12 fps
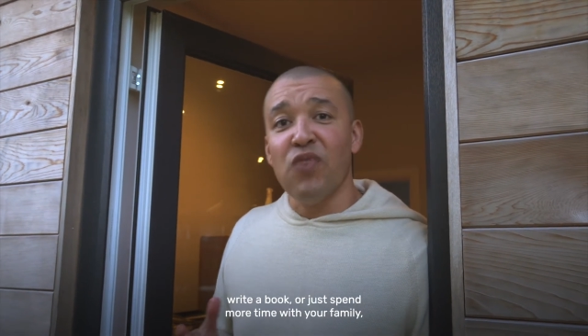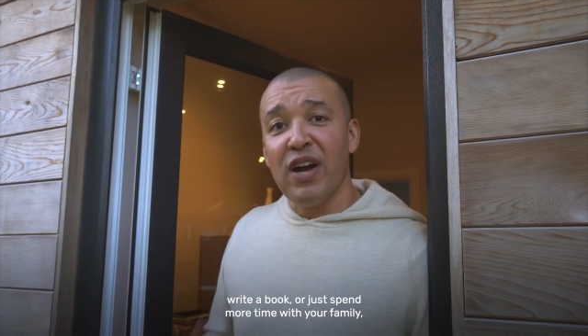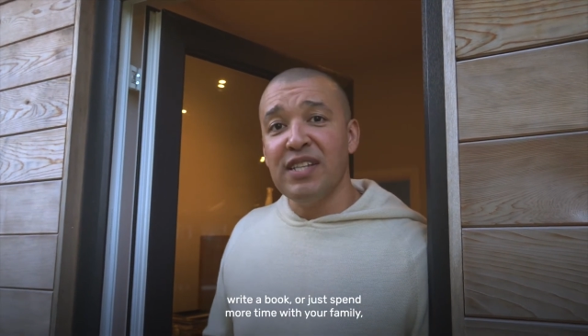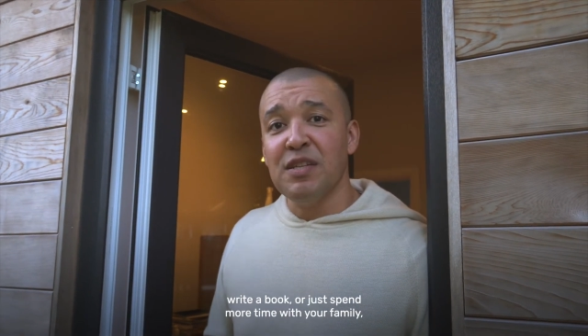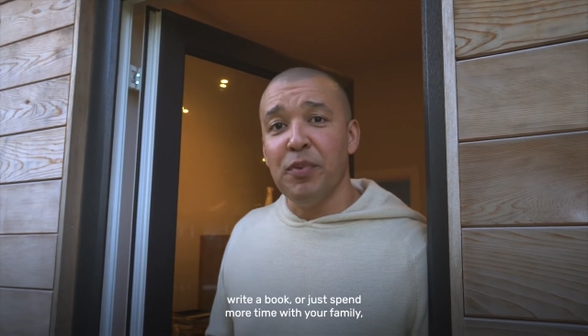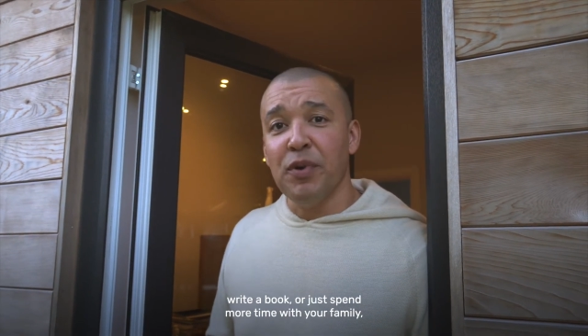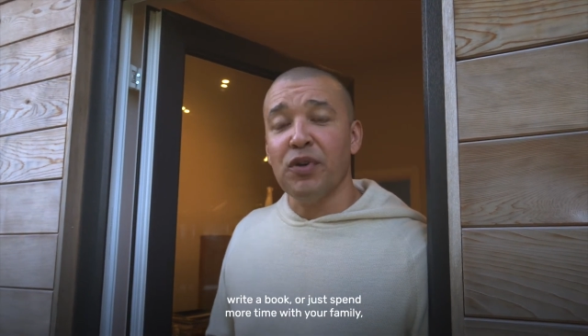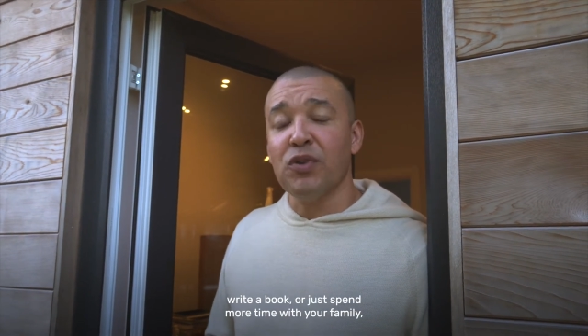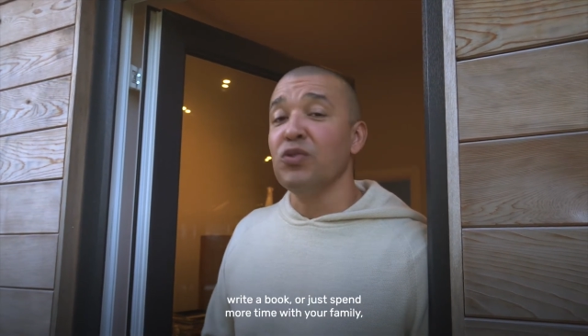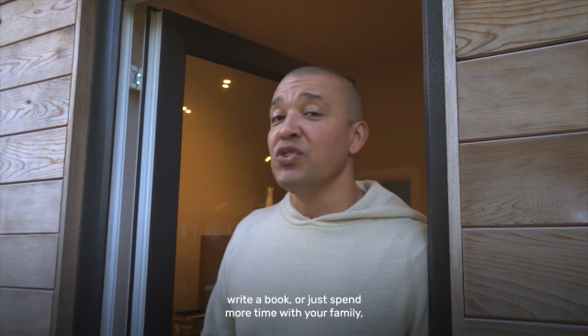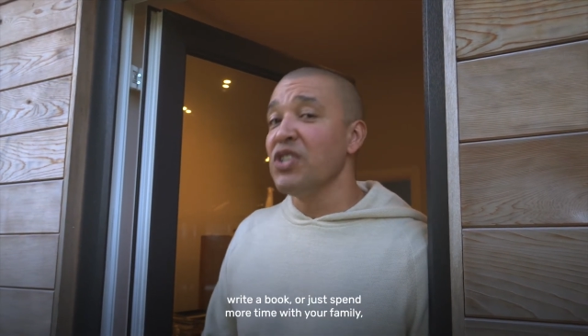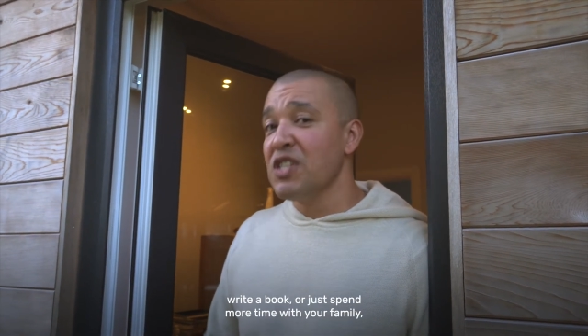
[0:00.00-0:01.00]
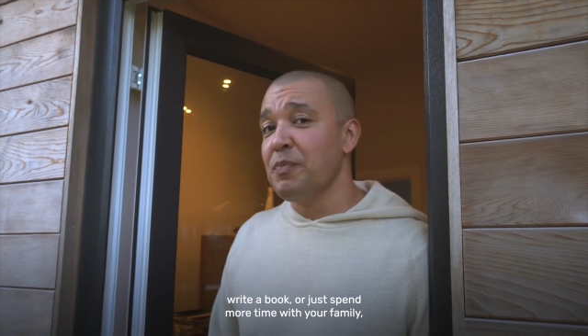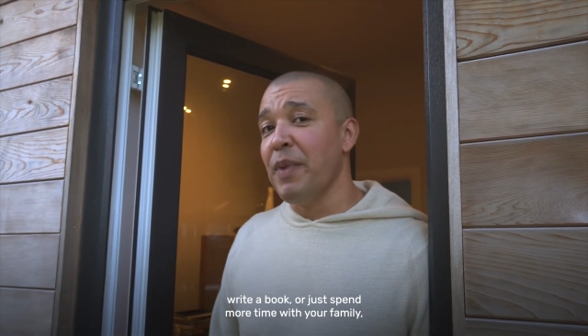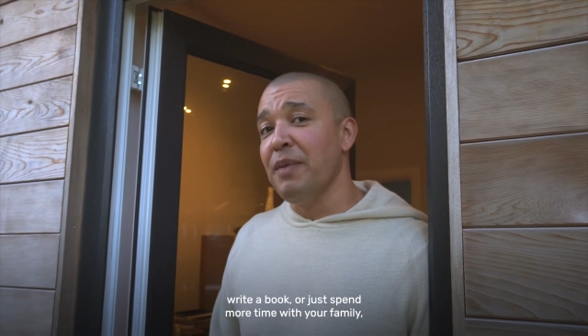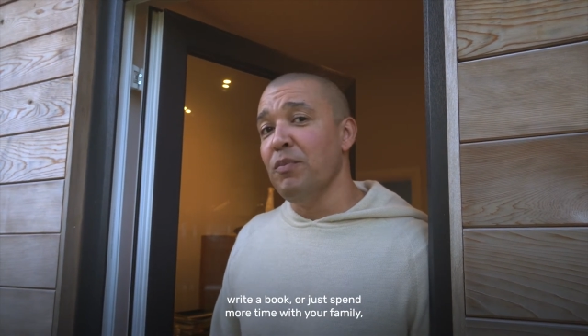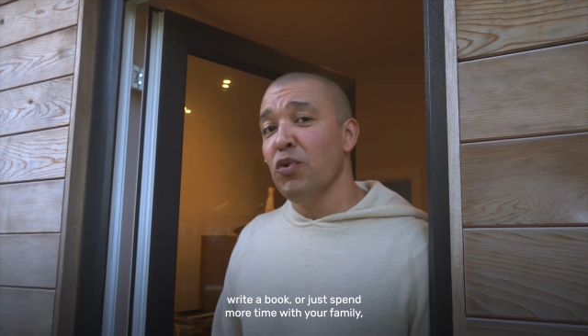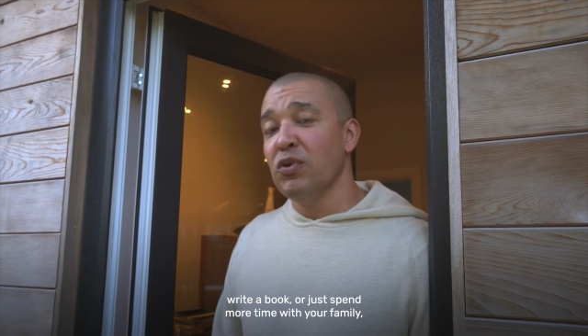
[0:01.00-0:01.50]
write a book, or just
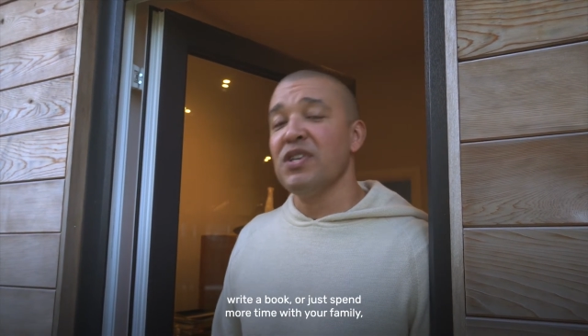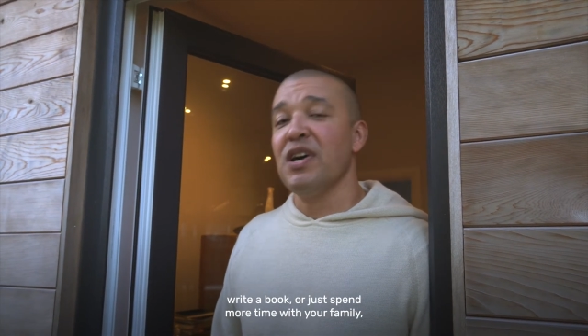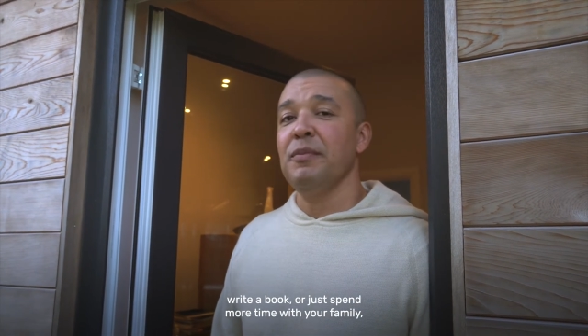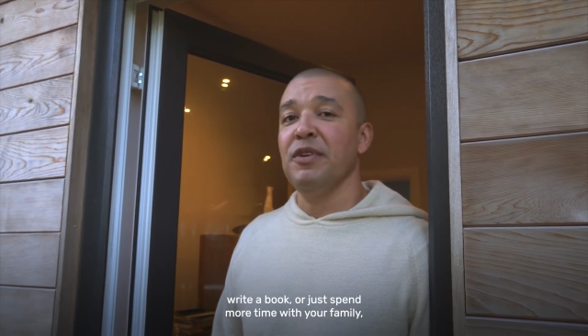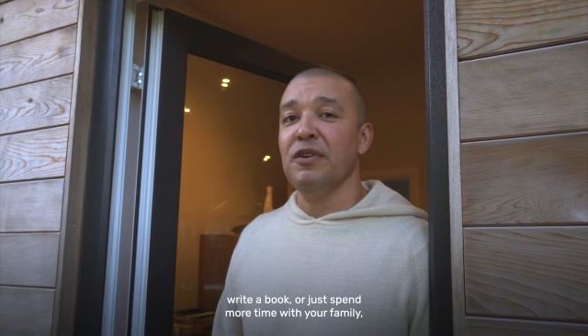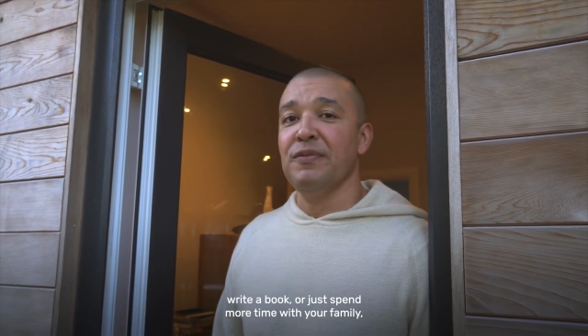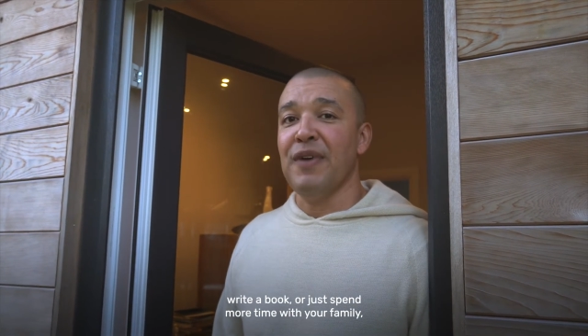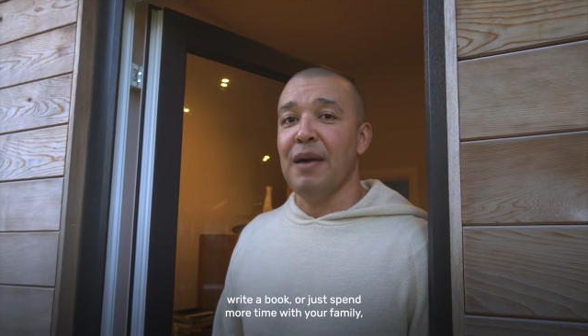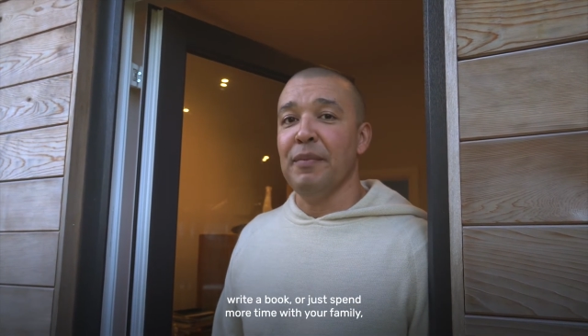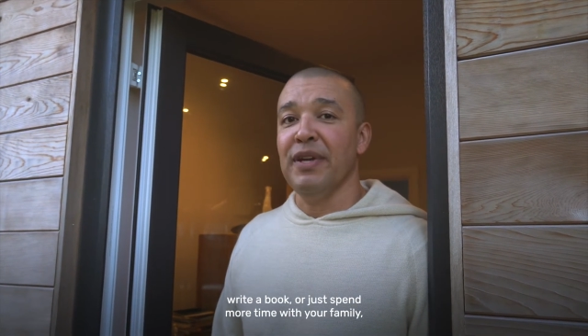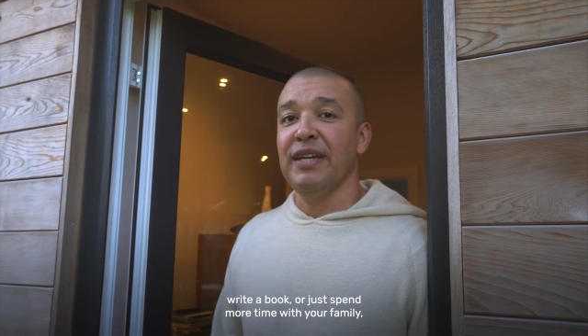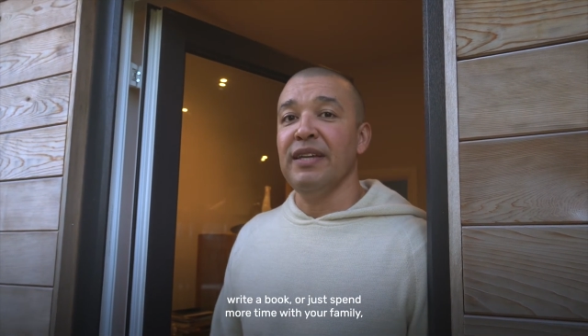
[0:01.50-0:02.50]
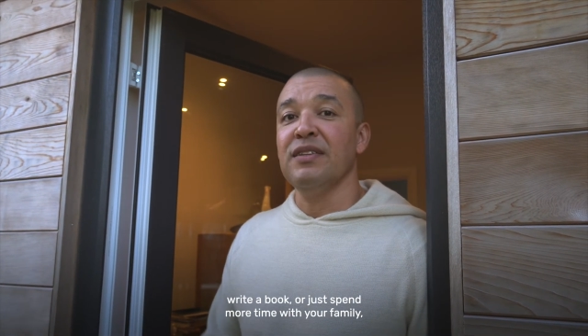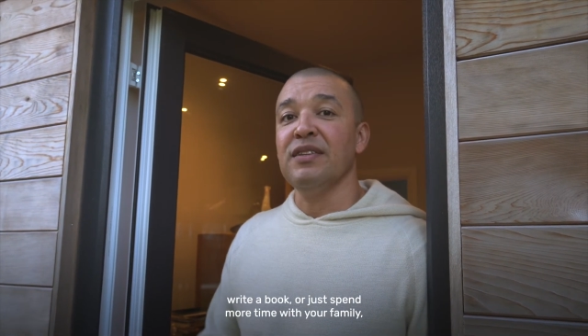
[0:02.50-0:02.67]
spend more time with your family,